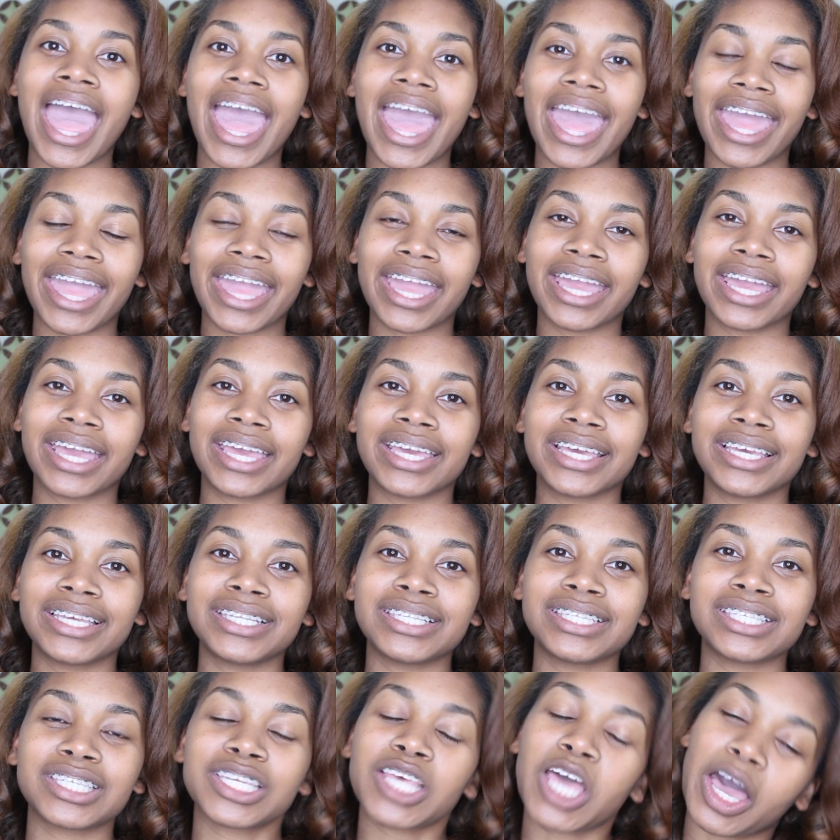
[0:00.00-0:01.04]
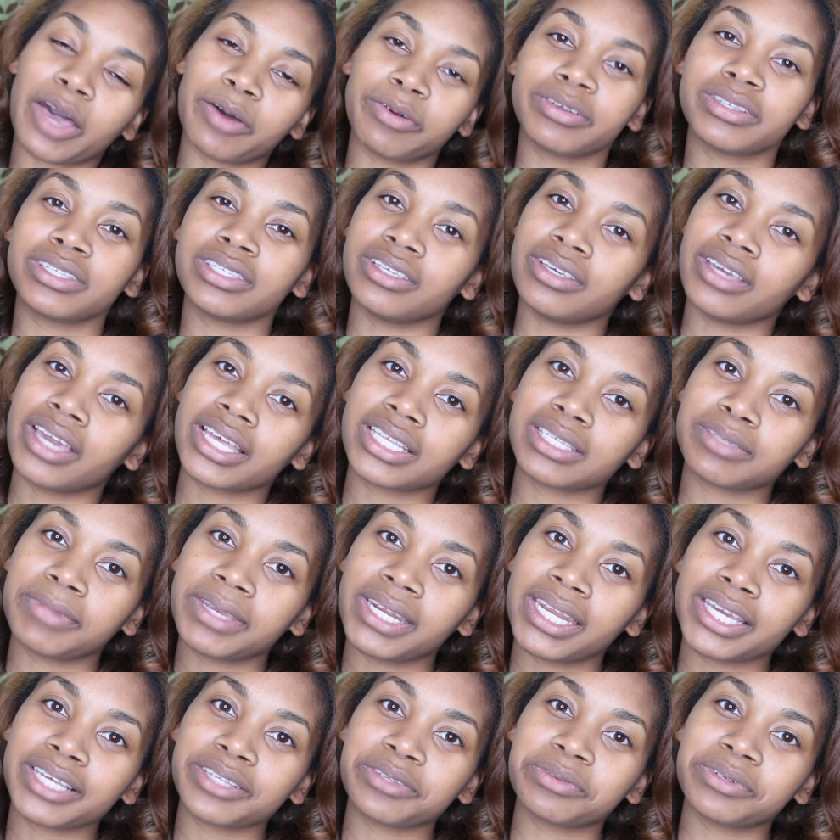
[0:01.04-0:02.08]
and I will see you guys in my
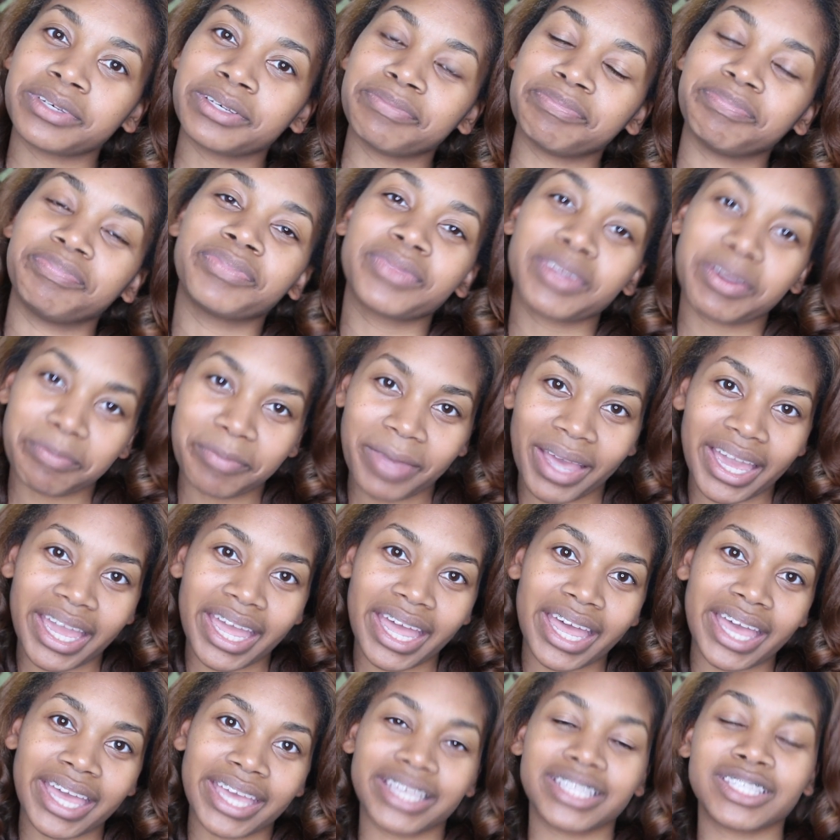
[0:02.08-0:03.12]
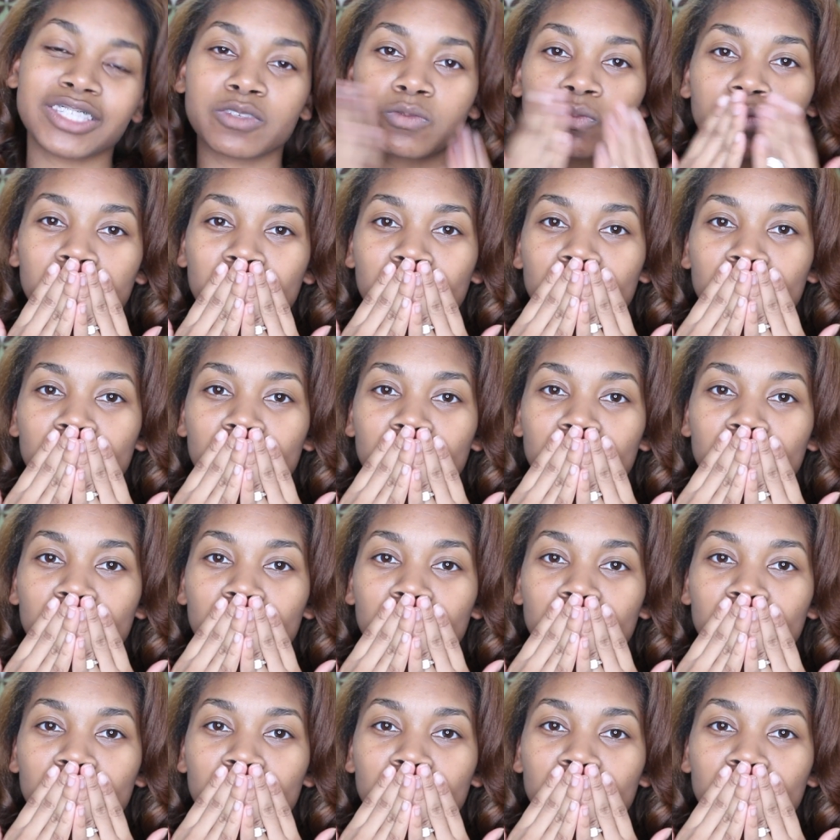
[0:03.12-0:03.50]
next one. Bye guys.